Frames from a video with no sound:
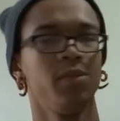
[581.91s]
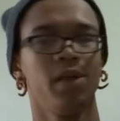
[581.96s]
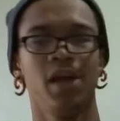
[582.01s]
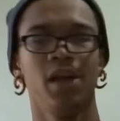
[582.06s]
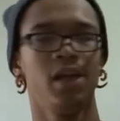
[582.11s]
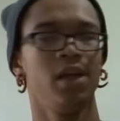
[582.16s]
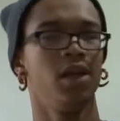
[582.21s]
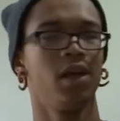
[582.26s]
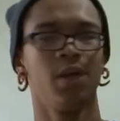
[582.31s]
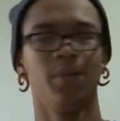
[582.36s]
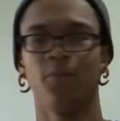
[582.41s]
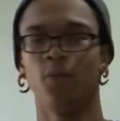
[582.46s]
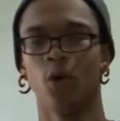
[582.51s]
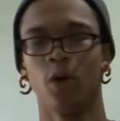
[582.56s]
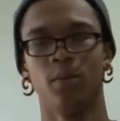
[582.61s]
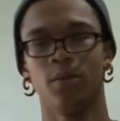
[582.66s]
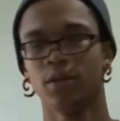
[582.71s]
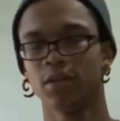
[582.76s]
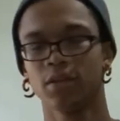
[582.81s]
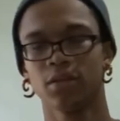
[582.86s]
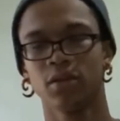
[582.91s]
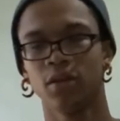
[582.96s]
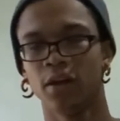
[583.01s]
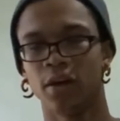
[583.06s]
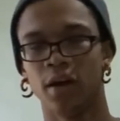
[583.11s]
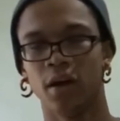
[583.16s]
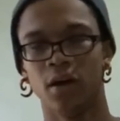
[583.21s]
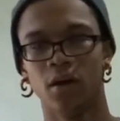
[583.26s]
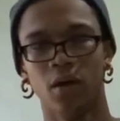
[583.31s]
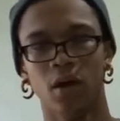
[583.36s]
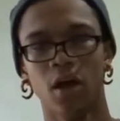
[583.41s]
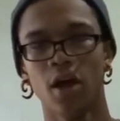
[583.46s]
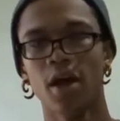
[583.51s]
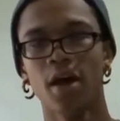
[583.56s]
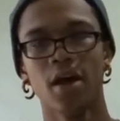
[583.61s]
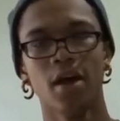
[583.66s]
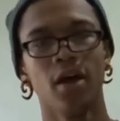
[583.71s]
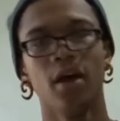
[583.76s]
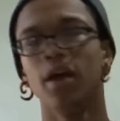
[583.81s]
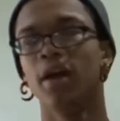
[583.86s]
idiot conformist, you know.
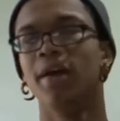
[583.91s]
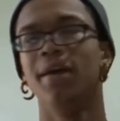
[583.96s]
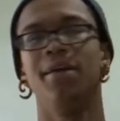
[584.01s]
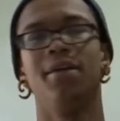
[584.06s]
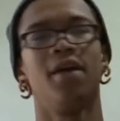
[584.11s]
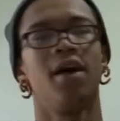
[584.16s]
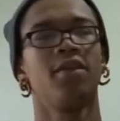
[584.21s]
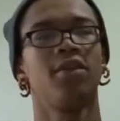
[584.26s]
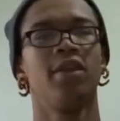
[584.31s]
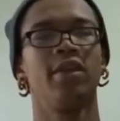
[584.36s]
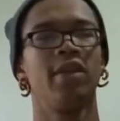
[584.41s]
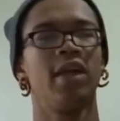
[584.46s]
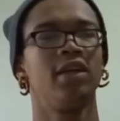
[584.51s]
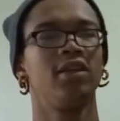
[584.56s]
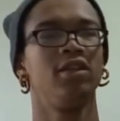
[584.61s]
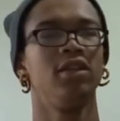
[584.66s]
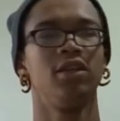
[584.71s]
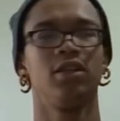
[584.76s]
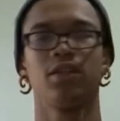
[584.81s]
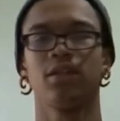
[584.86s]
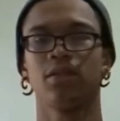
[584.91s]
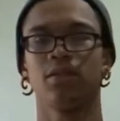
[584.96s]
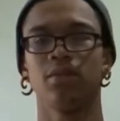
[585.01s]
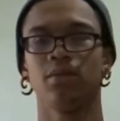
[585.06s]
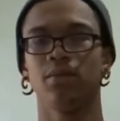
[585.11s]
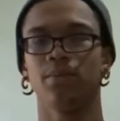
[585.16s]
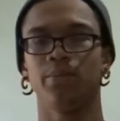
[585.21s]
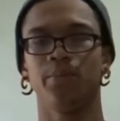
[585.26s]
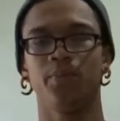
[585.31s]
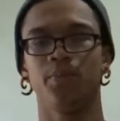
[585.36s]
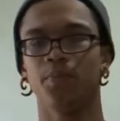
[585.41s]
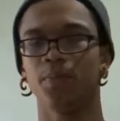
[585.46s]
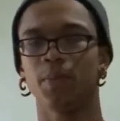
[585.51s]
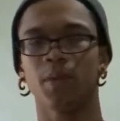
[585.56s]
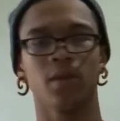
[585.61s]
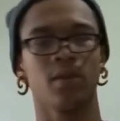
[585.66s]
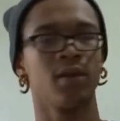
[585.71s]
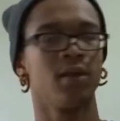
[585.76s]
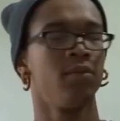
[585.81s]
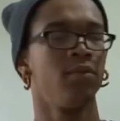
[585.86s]
And I think that's just
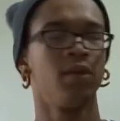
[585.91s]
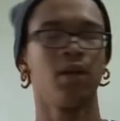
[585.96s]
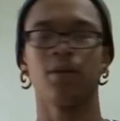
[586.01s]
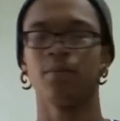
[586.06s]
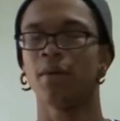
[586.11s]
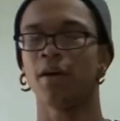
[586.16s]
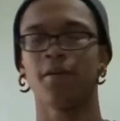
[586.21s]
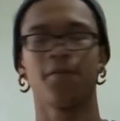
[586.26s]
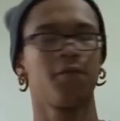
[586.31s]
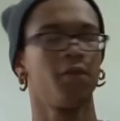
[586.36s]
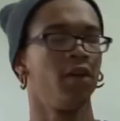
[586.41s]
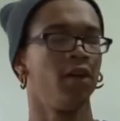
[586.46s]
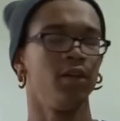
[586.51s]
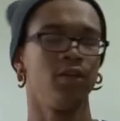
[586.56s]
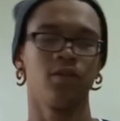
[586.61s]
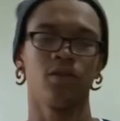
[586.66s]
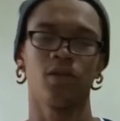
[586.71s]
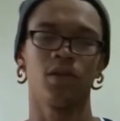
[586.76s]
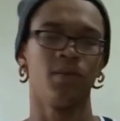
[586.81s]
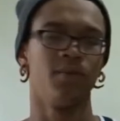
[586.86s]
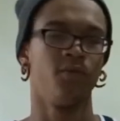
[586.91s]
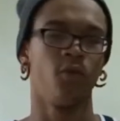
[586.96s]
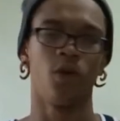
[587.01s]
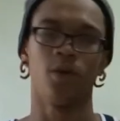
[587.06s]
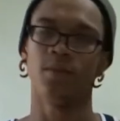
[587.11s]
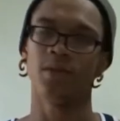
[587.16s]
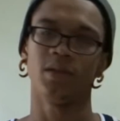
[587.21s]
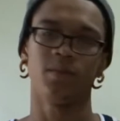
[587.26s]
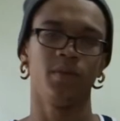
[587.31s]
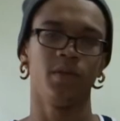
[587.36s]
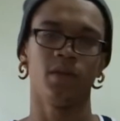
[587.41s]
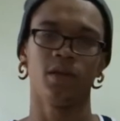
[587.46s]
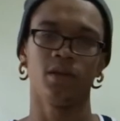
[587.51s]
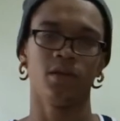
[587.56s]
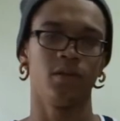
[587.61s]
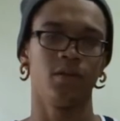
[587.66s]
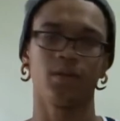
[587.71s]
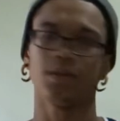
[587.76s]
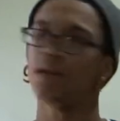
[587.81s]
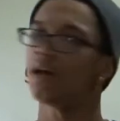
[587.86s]
none of my friends are conformists
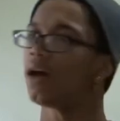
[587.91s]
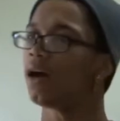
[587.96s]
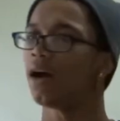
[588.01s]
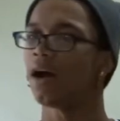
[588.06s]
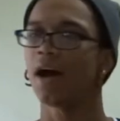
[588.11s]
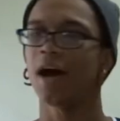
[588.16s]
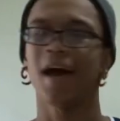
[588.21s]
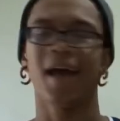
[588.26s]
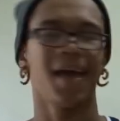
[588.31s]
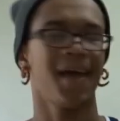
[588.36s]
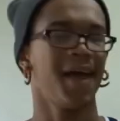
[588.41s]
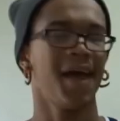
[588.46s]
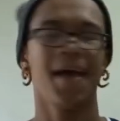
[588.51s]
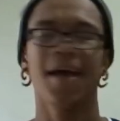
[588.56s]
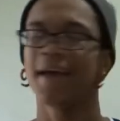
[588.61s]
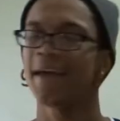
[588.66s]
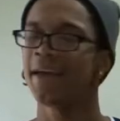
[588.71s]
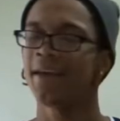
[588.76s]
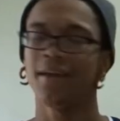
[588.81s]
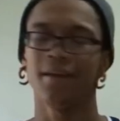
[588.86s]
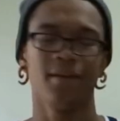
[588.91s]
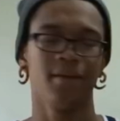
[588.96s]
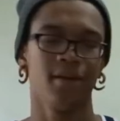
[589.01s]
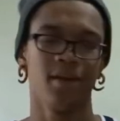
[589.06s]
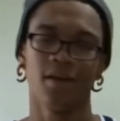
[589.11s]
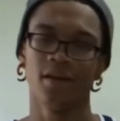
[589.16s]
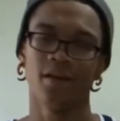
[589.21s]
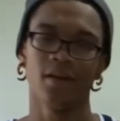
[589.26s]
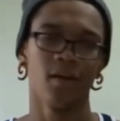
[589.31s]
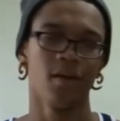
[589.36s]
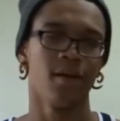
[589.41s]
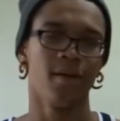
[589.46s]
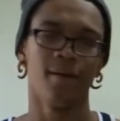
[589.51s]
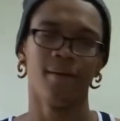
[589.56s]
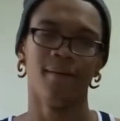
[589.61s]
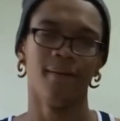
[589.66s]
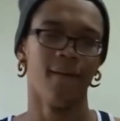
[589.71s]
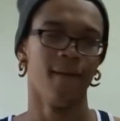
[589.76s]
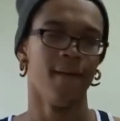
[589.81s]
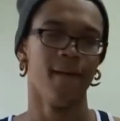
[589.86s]
because I hate it. You
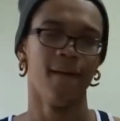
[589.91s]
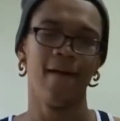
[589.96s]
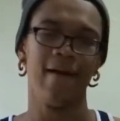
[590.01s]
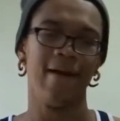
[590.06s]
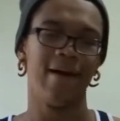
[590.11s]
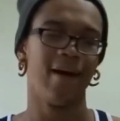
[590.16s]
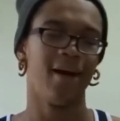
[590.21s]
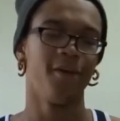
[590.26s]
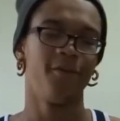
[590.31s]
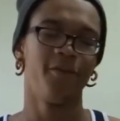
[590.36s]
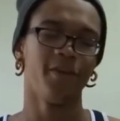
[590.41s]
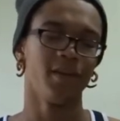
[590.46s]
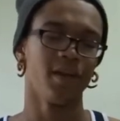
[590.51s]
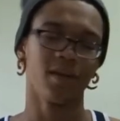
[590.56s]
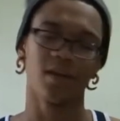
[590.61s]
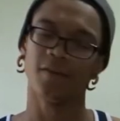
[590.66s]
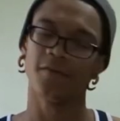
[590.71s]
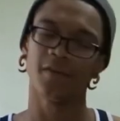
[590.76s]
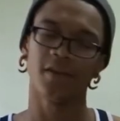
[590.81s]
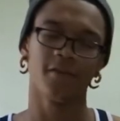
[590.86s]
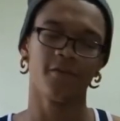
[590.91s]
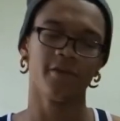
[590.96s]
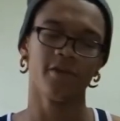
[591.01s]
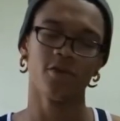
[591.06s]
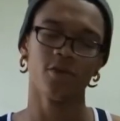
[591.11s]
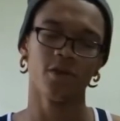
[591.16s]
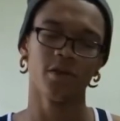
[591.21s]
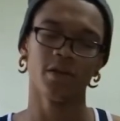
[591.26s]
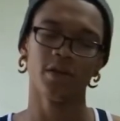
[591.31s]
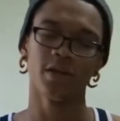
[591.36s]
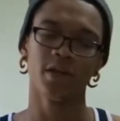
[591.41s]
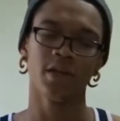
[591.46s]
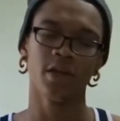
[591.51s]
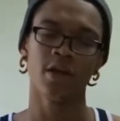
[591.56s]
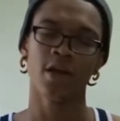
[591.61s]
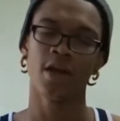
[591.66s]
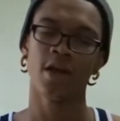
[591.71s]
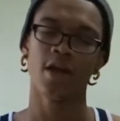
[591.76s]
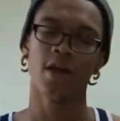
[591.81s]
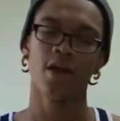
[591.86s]
know, I feel like if you really want
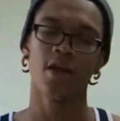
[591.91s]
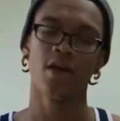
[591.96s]
to